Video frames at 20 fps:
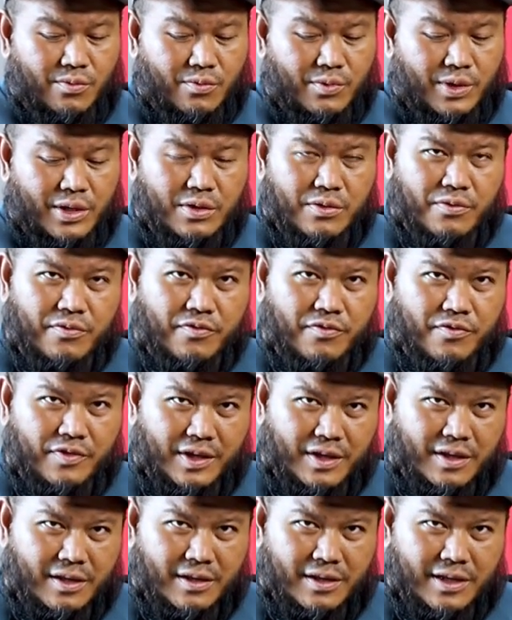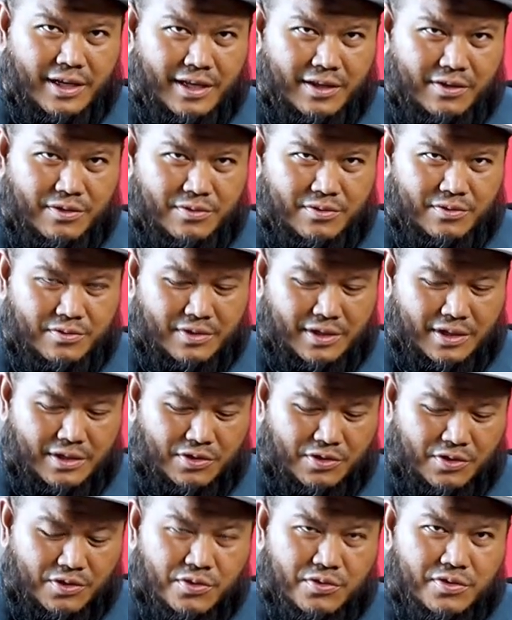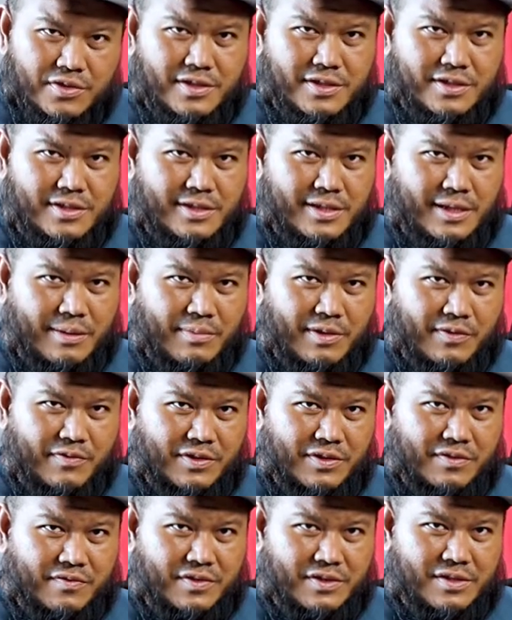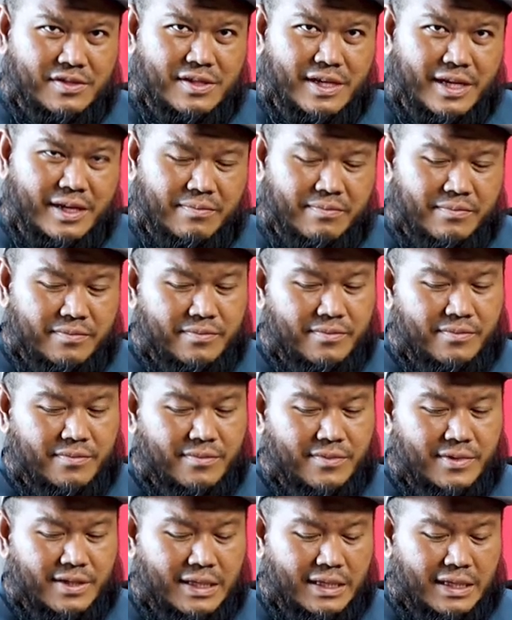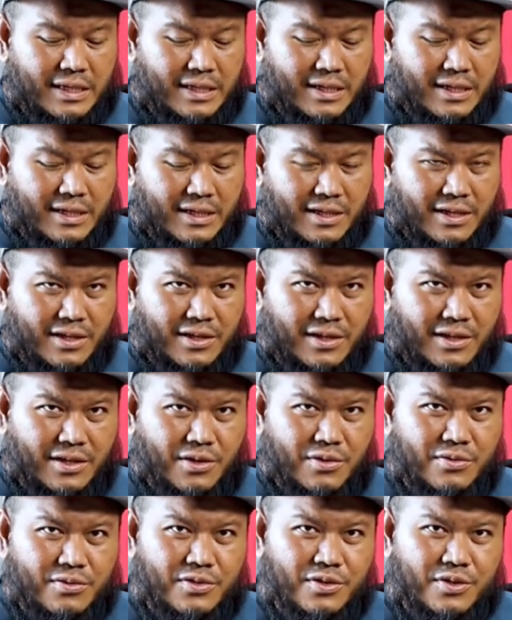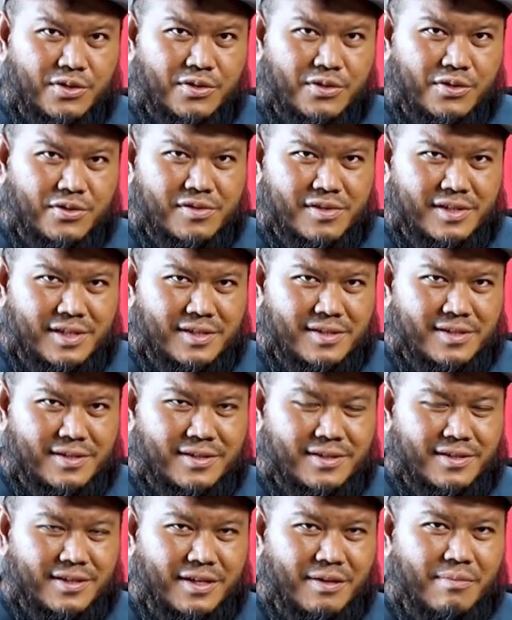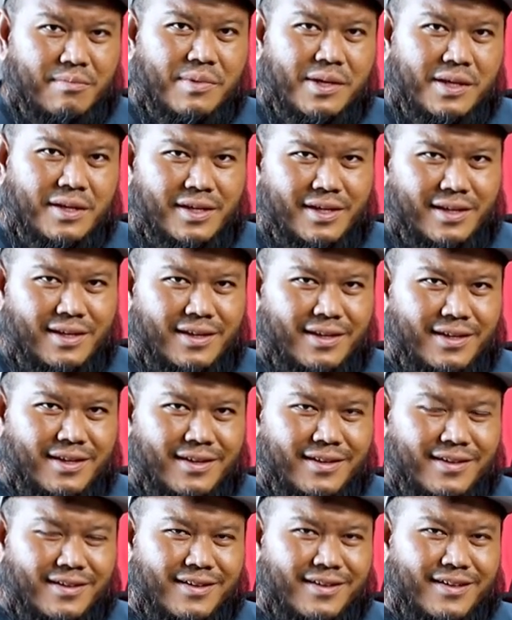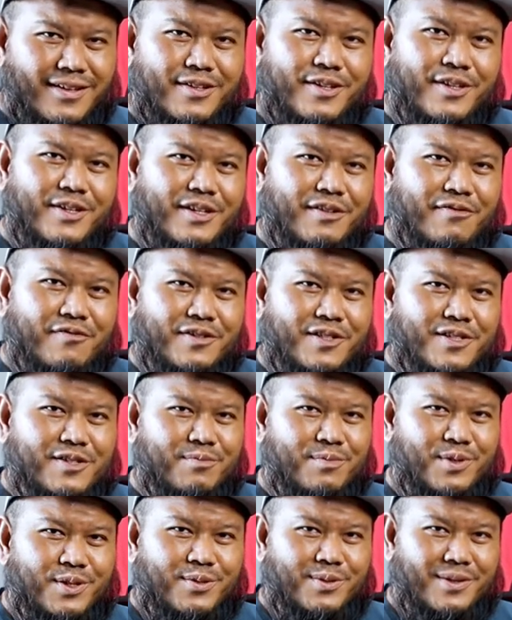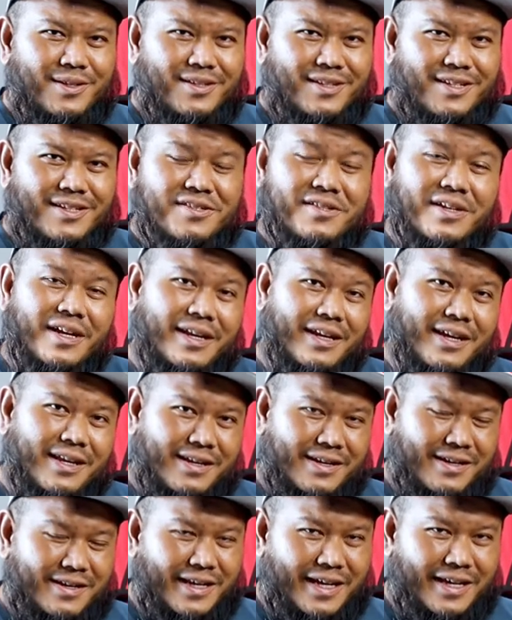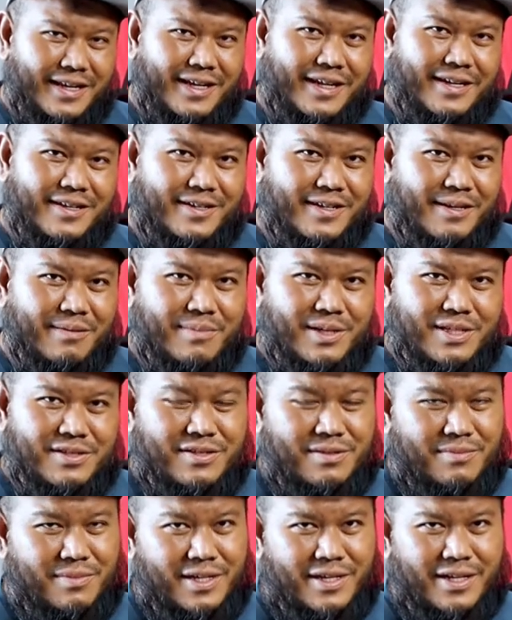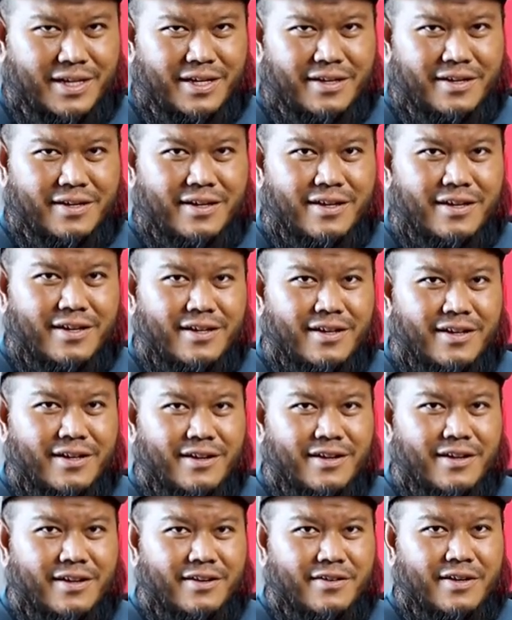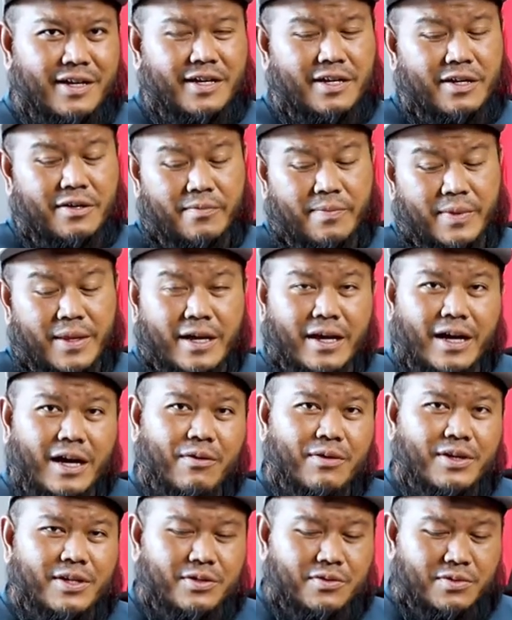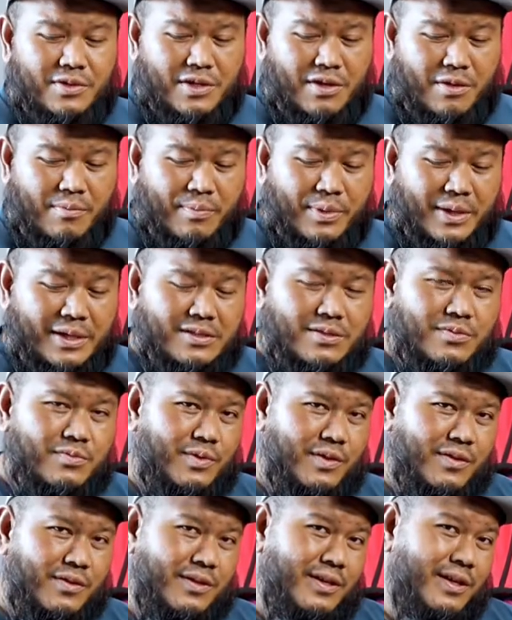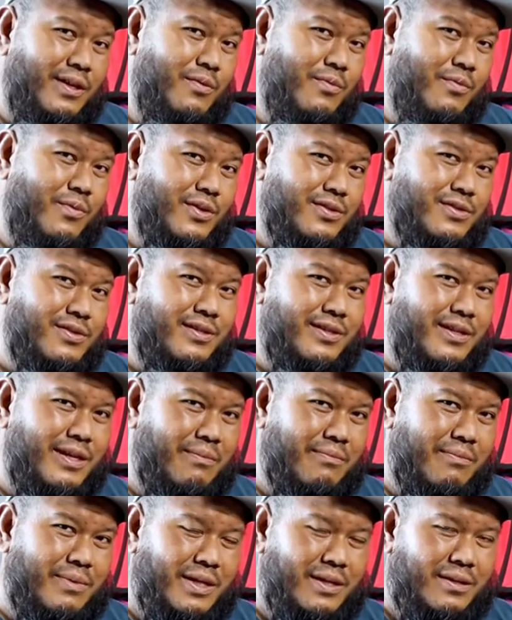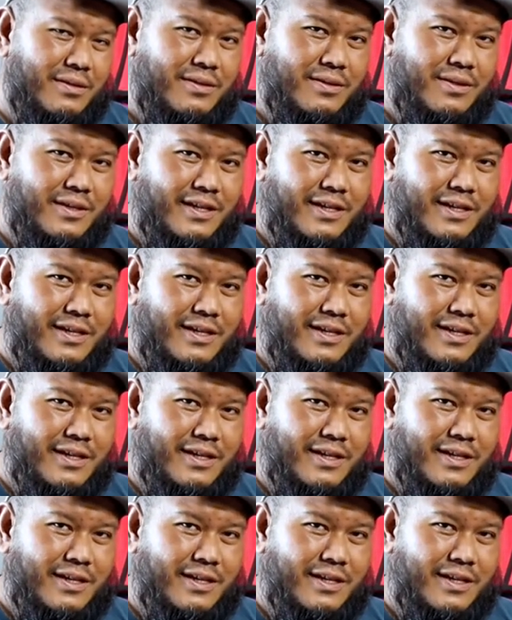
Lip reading: when you feel and you use this dumbbell for the first time, you'll notice immediately the difference between this and any other dumbbells in the market right now. I want to do a comparison with the Watson dumbbell